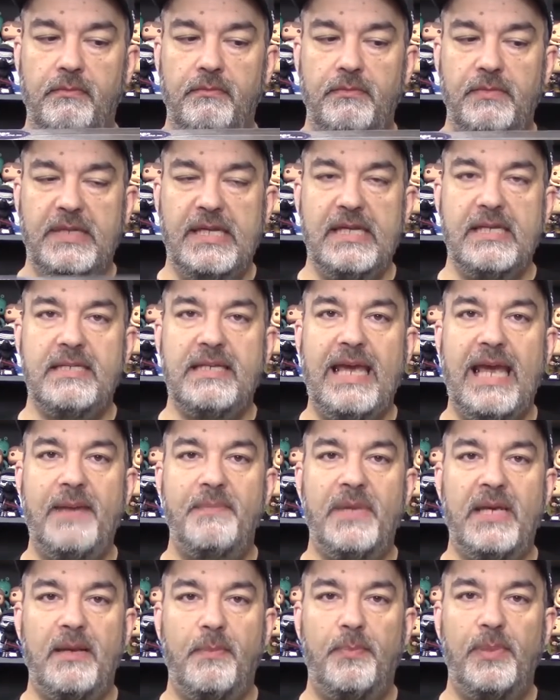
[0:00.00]
this
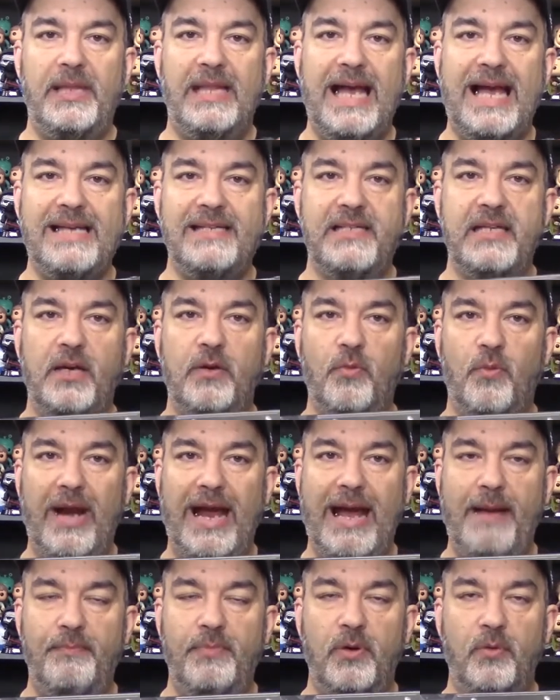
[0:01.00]
came in a plastic
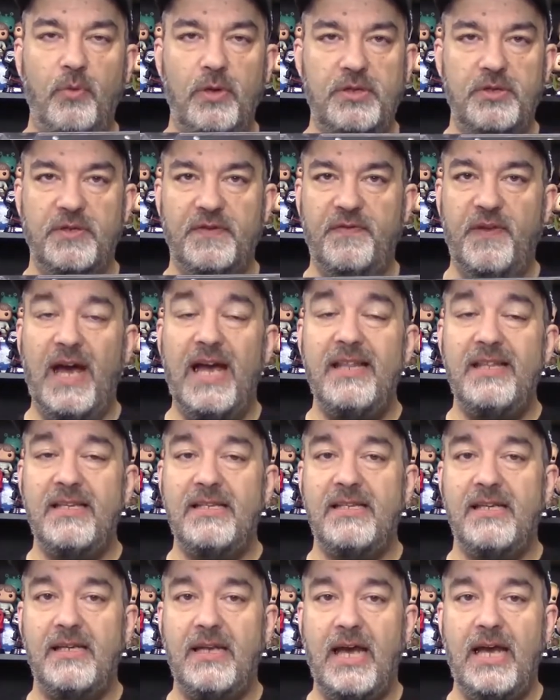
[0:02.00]
wrap, which was fine. This
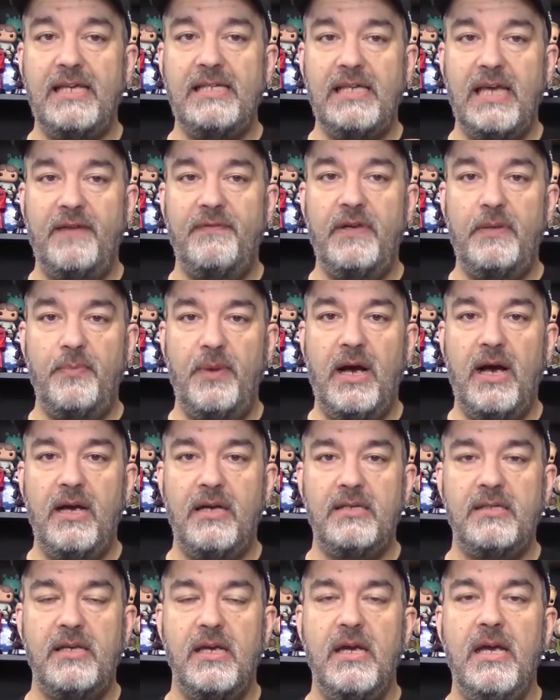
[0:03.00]
is a nice heavy
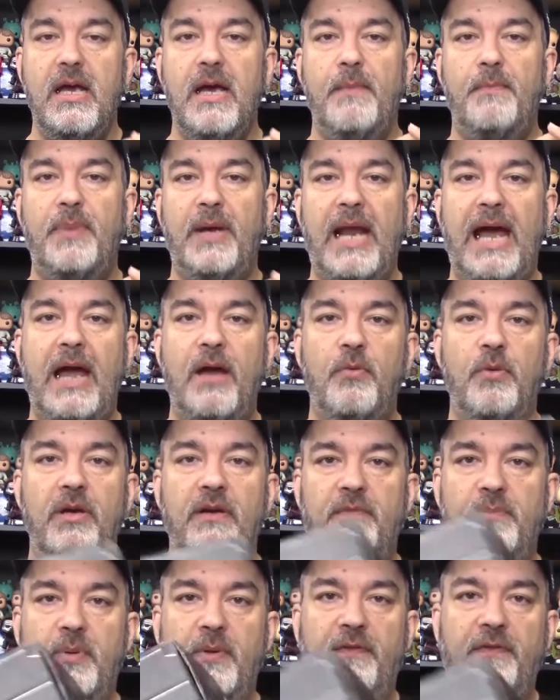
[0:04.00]
box, but I would
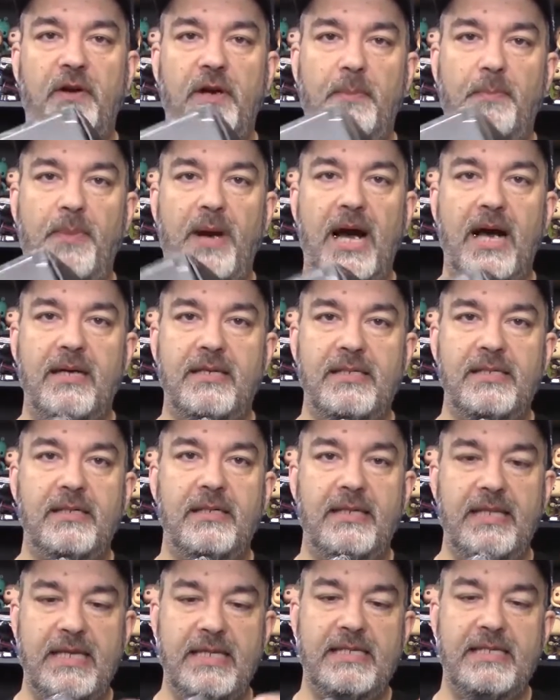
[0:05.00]
have preferred a box
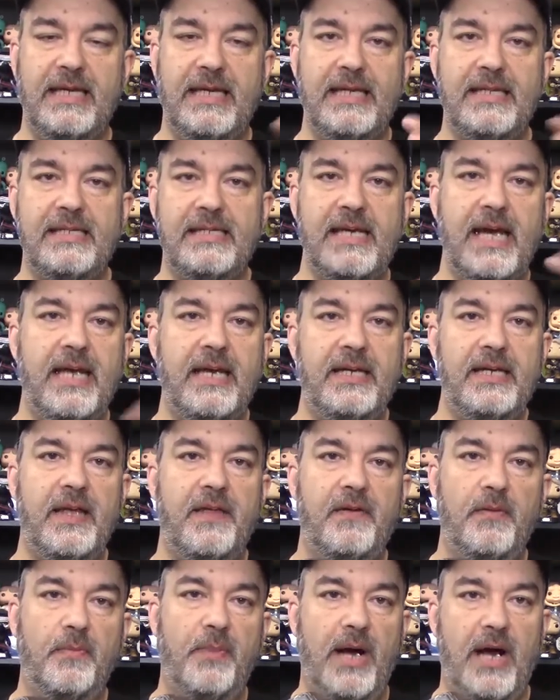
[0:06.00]
this inside
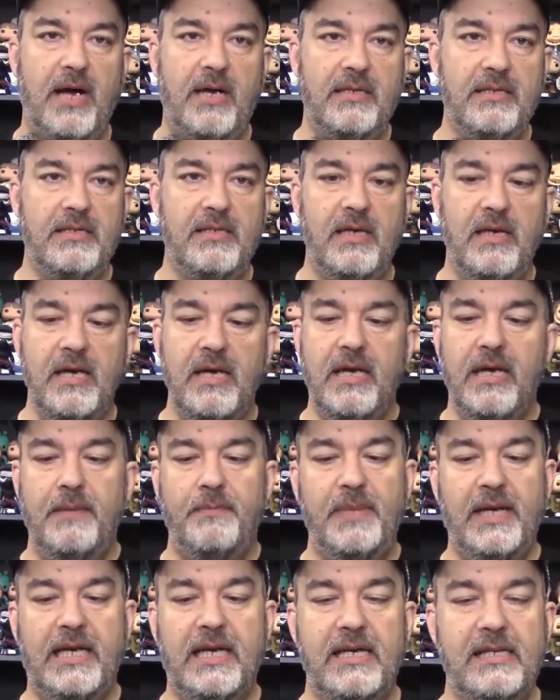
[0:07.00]
another box,
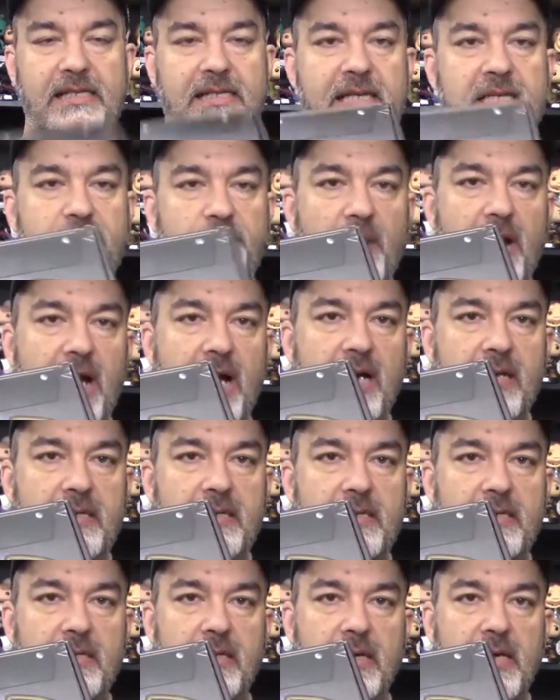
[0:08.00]
because this
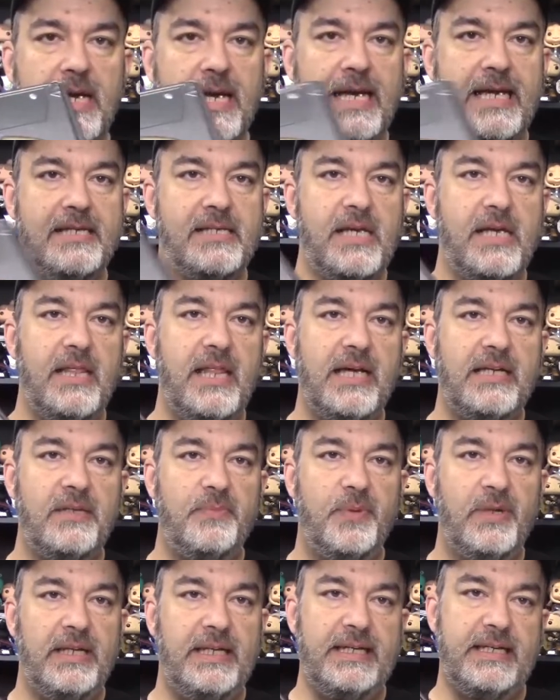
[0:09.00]
box is a
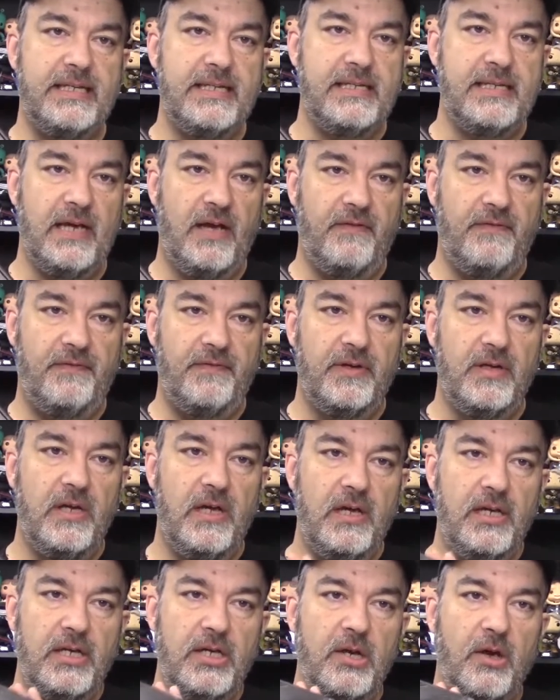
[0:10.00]
collectible in itself.
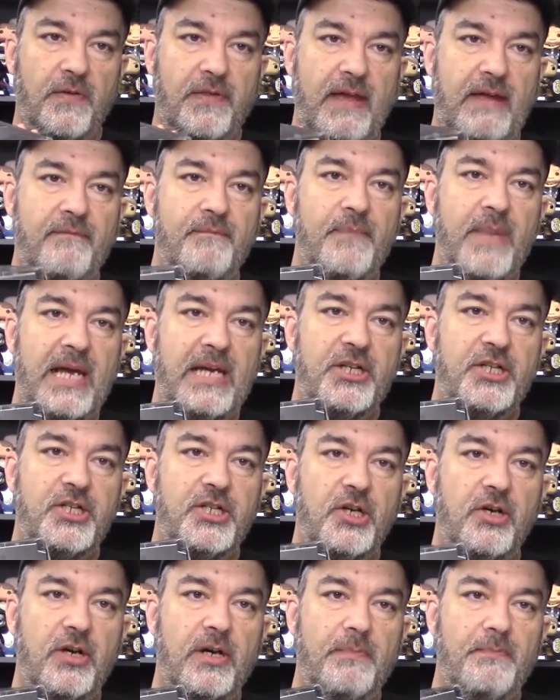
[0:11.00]
They've made
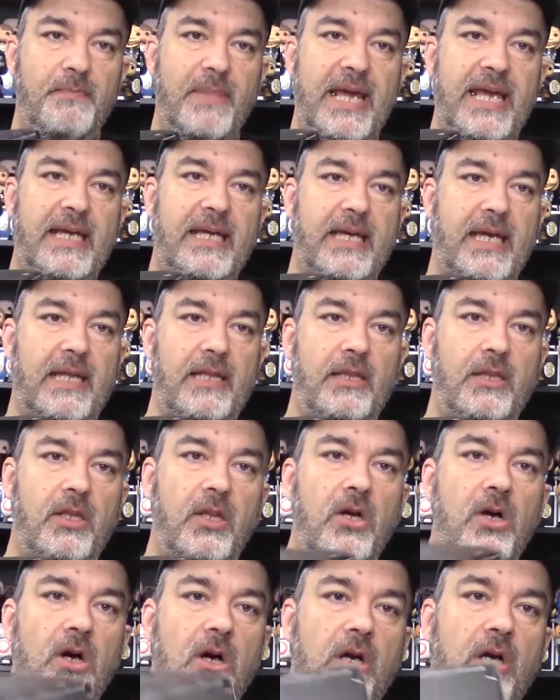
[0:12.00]
sure to make it
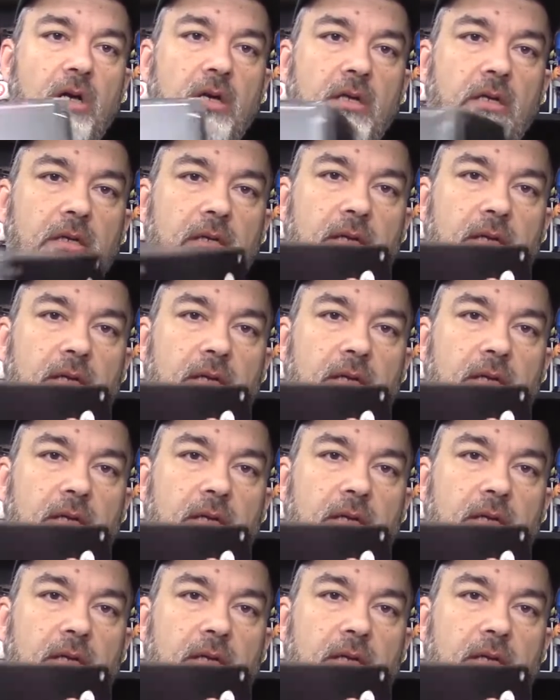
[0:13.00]
look